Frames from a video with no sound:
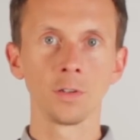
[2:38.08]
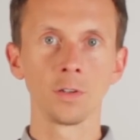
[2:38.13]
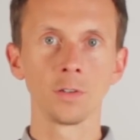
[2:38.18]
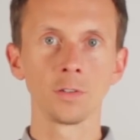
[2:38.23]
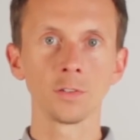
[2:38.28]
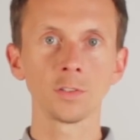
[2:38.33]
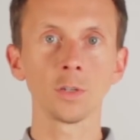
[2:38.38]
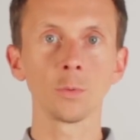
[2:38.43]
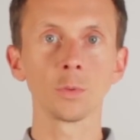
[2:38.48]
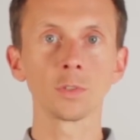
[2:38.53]

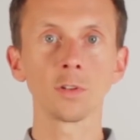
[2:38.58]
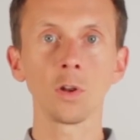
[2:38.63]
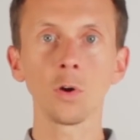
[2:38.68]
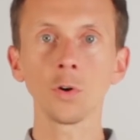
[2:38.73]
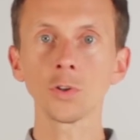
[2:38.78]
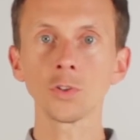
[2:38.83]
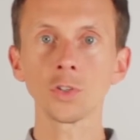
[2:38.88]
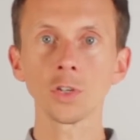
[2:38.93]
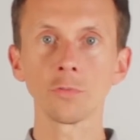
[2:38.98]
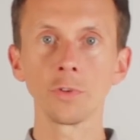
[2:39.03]
So as
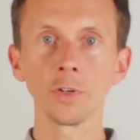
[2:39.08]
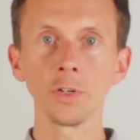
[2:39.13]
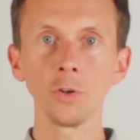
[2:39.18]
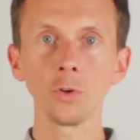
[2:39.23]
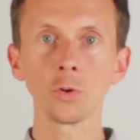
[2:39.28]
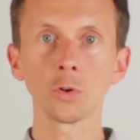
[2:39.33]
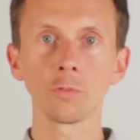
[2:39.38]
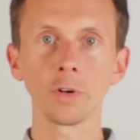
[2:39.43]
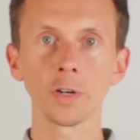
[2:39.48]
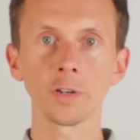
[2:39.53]
long as you renew
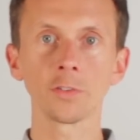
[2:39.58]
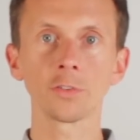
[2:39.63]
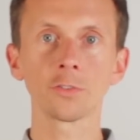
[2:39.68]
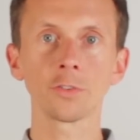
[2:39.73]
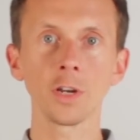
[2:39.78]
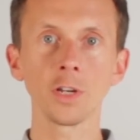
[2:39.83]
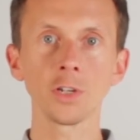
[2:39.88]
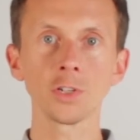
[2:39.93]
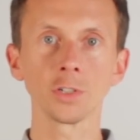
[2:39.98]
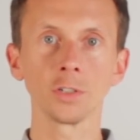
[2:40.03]
your
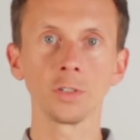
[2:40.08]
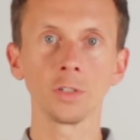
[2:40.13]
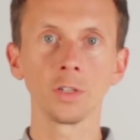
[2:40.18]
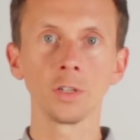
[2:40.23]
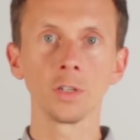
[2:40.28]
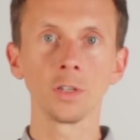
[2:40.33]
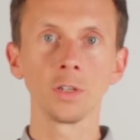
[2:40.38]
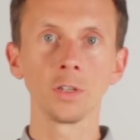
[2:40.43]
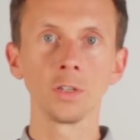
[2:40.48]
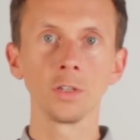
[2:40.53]
registration,
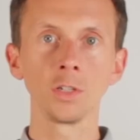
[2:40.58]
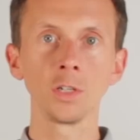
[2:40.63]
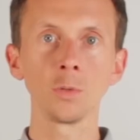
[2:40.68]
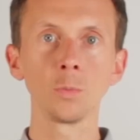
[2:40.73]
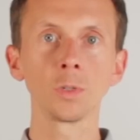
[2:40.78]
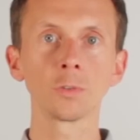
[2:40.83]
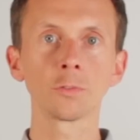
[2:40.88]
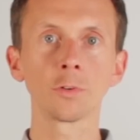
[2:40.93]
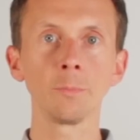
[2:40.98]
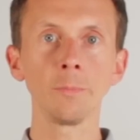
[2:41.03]
you
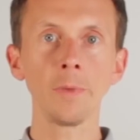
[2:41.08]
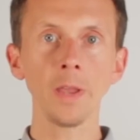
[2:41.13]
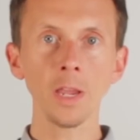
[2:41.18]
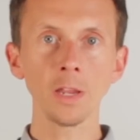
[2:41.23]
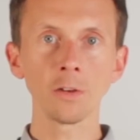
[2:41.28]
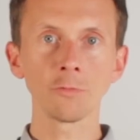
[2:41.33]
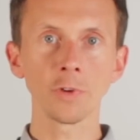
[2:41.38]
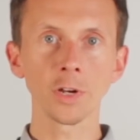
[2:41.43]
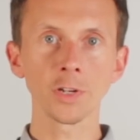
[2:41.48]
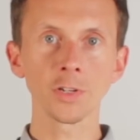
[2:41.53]
will
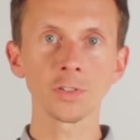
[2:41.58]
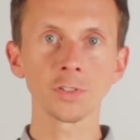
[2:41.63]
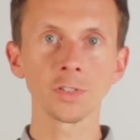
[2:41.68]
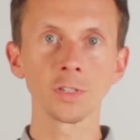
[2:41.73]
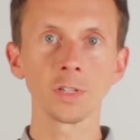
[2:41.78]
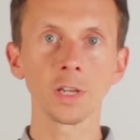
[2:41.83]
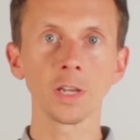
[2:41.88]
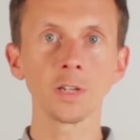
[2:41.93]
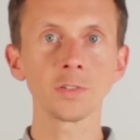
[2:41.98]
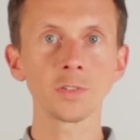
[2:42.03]
remain
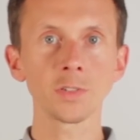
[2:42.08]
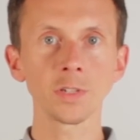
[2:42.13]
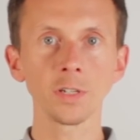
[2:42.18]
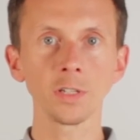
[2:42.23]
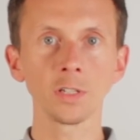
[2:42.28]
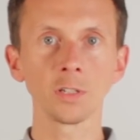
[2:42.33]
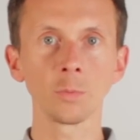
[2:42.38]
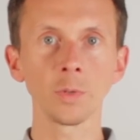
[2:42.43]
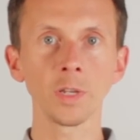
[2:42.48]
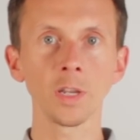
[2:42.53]
registered
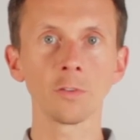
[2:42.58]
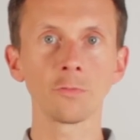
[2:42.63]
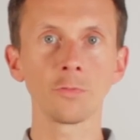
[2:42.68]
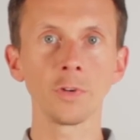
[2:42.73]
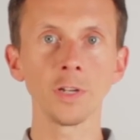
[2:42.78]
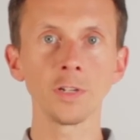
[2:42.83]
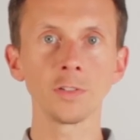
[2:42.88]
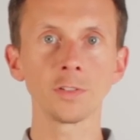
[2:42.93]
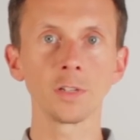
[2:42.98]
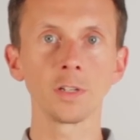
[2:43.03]
until we have
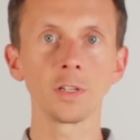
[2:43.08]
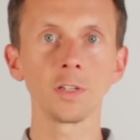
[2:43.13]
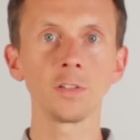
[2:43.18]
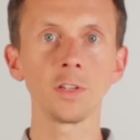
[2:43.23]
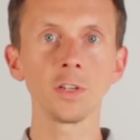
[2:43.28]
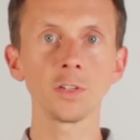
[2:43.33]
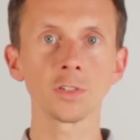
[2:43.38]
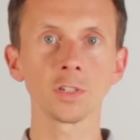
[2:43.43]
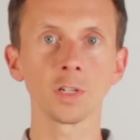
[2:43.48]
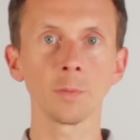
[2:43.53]
reached a
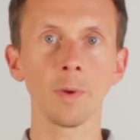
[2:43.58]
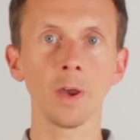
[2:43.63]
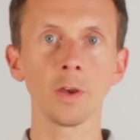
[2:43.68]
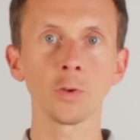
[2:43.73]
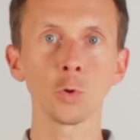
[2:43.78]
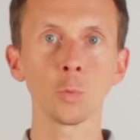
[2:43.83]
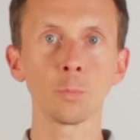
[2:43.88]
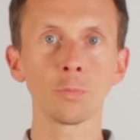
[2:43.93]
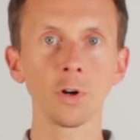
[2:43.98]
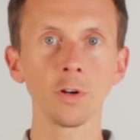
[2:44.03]
decision about
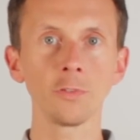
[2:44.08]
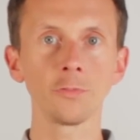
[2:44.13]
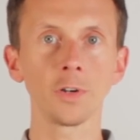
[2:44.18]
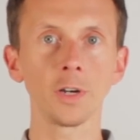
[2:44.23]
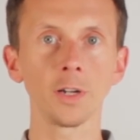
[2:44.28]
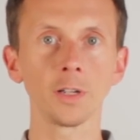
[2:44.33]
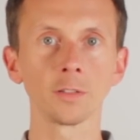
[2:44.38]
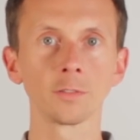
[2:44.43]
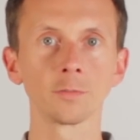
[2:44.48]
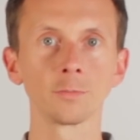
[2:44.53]
your
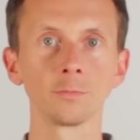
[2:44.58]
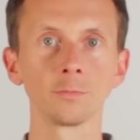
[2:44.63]
profile.